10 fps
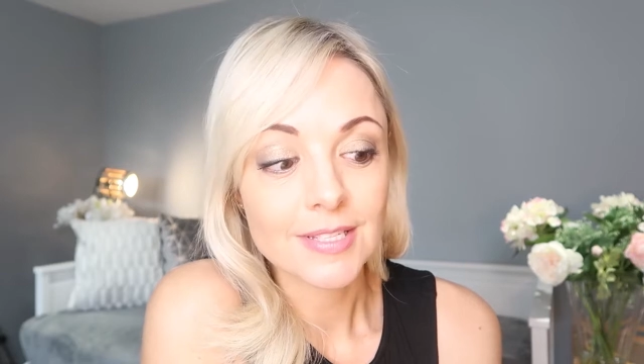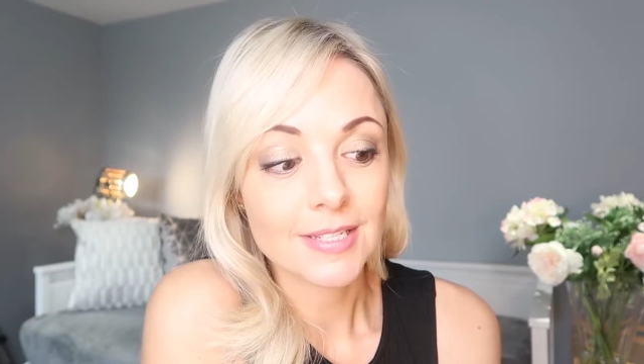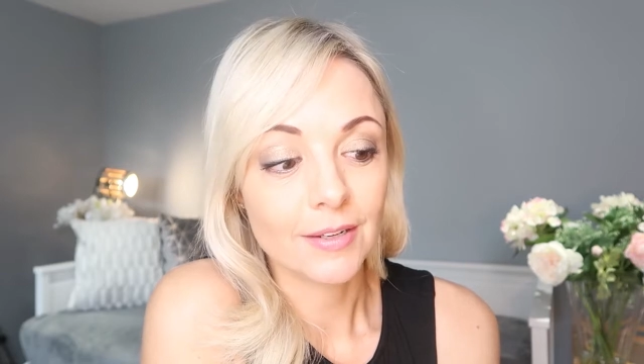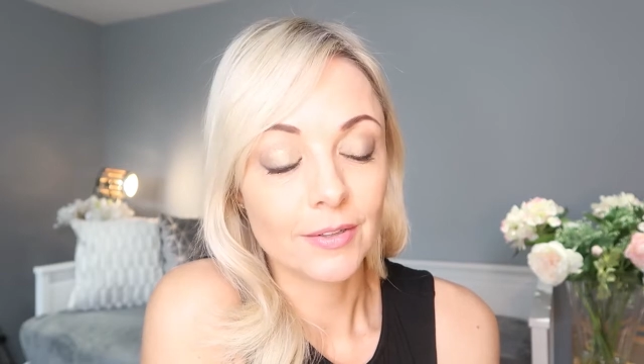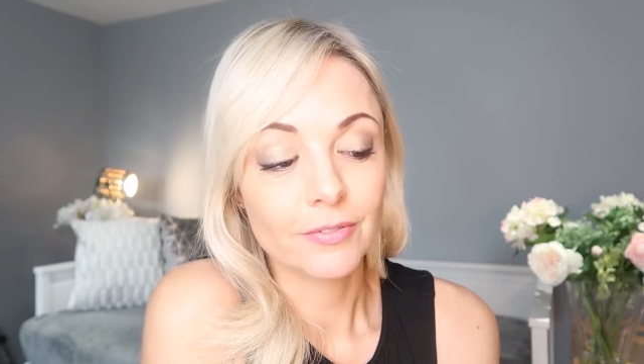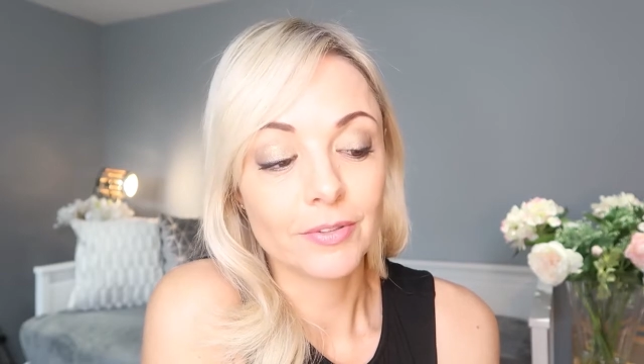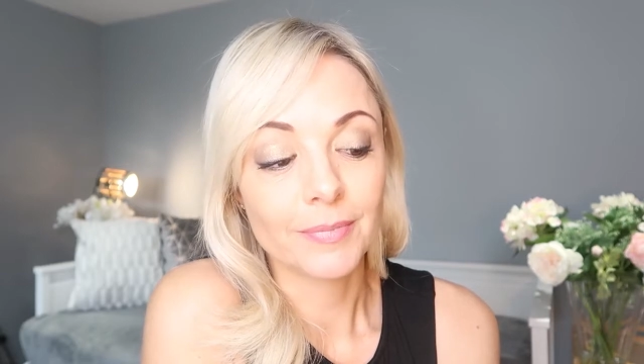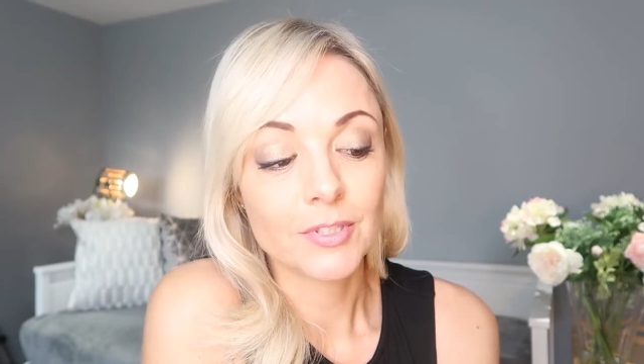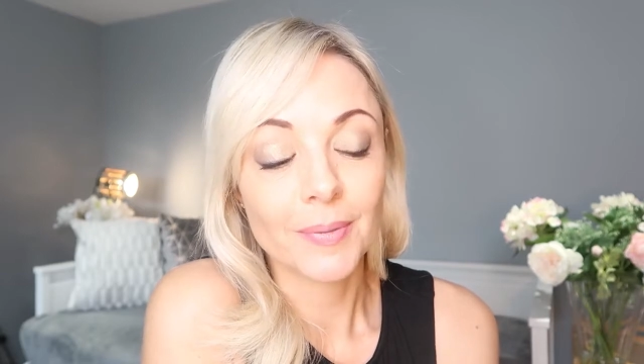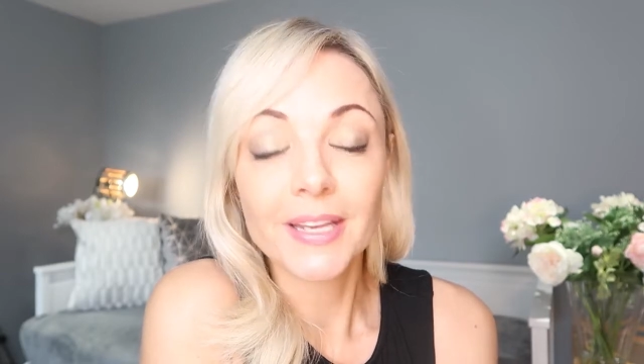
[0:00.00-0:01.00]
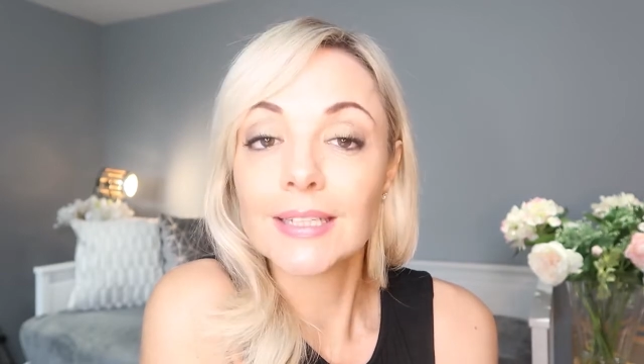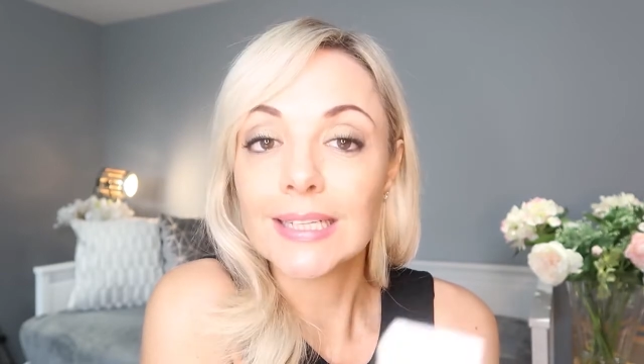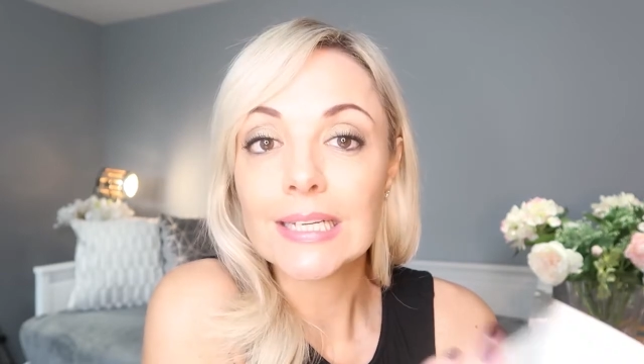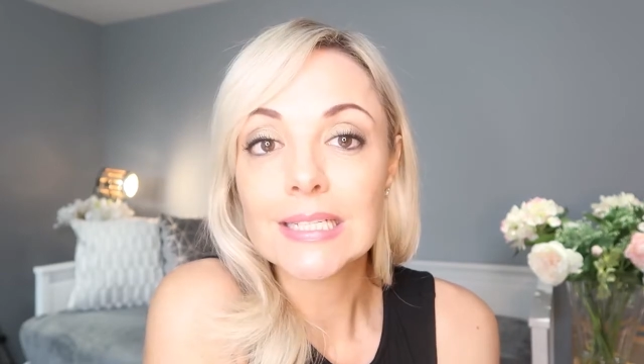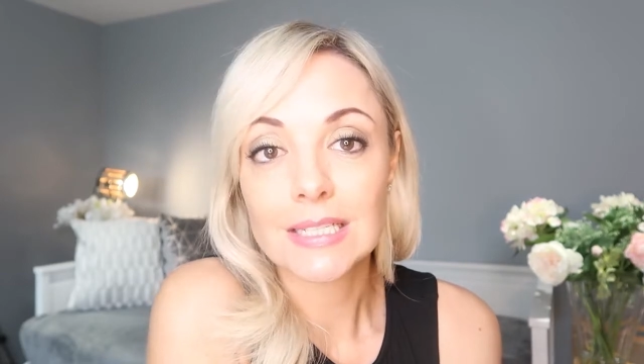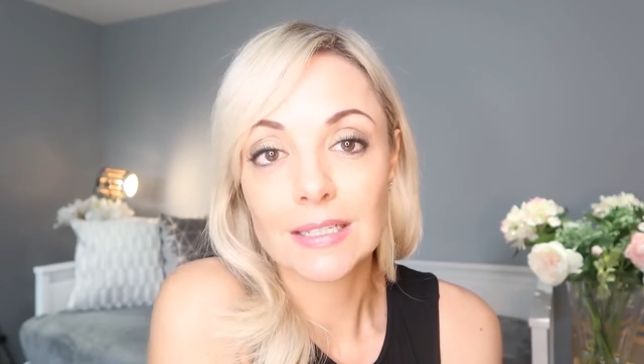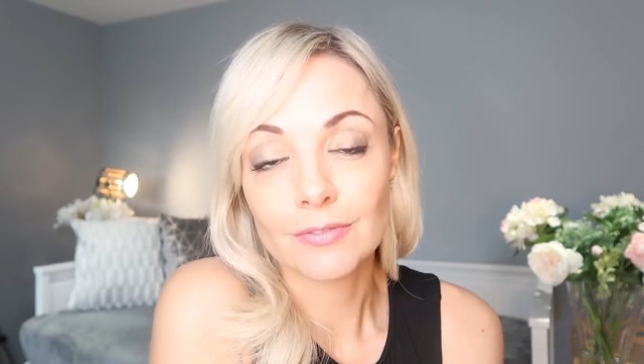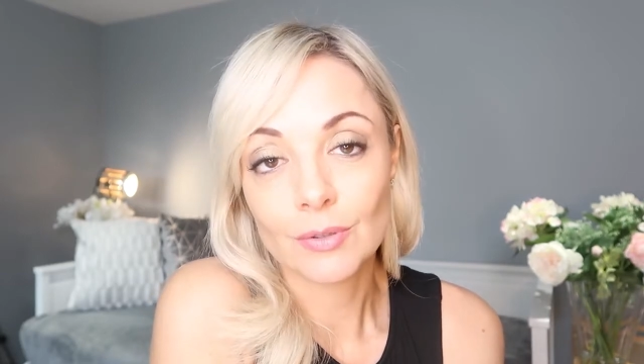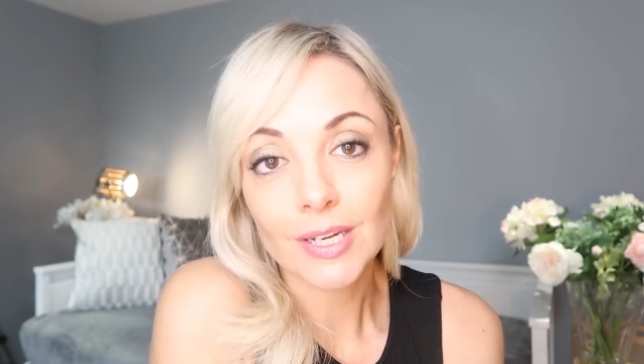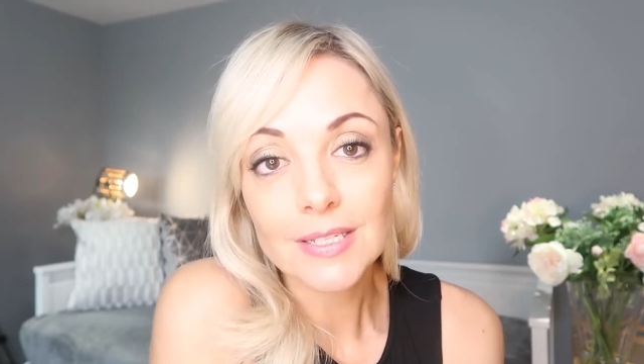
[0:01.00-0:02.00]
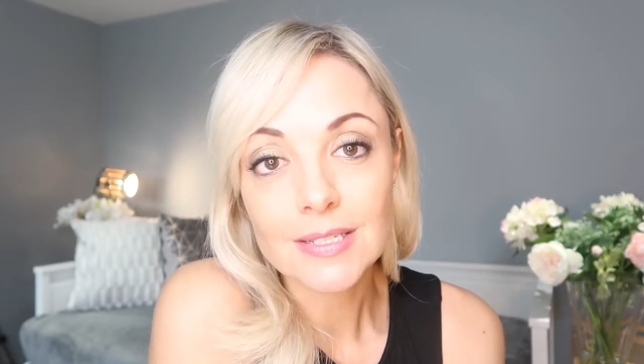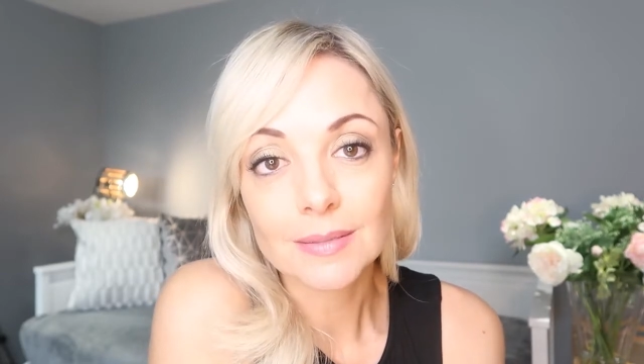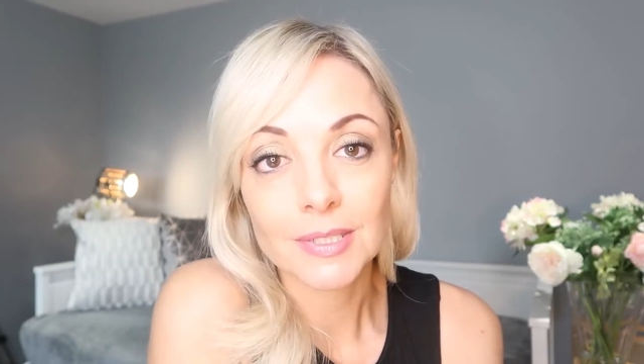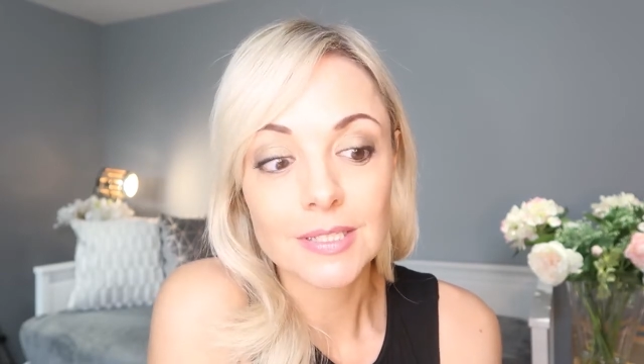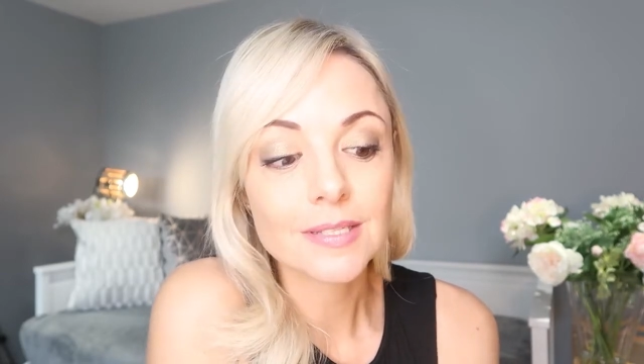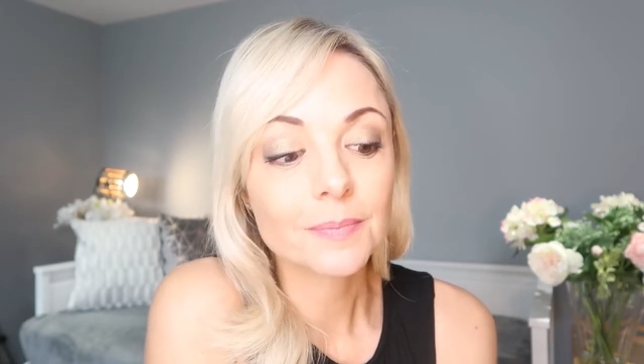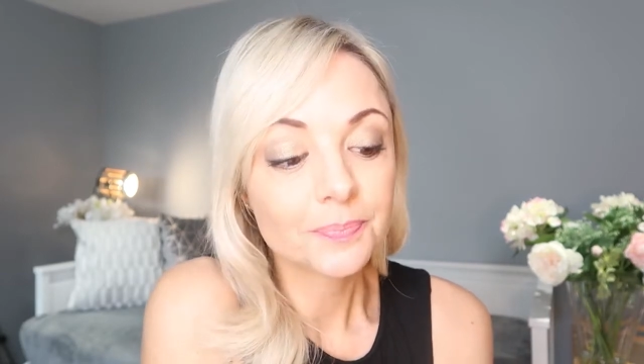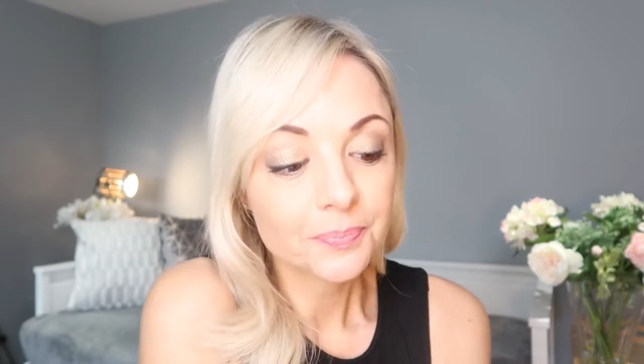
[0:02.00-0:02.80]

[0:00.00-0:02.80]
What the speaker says: So to make it easier for customers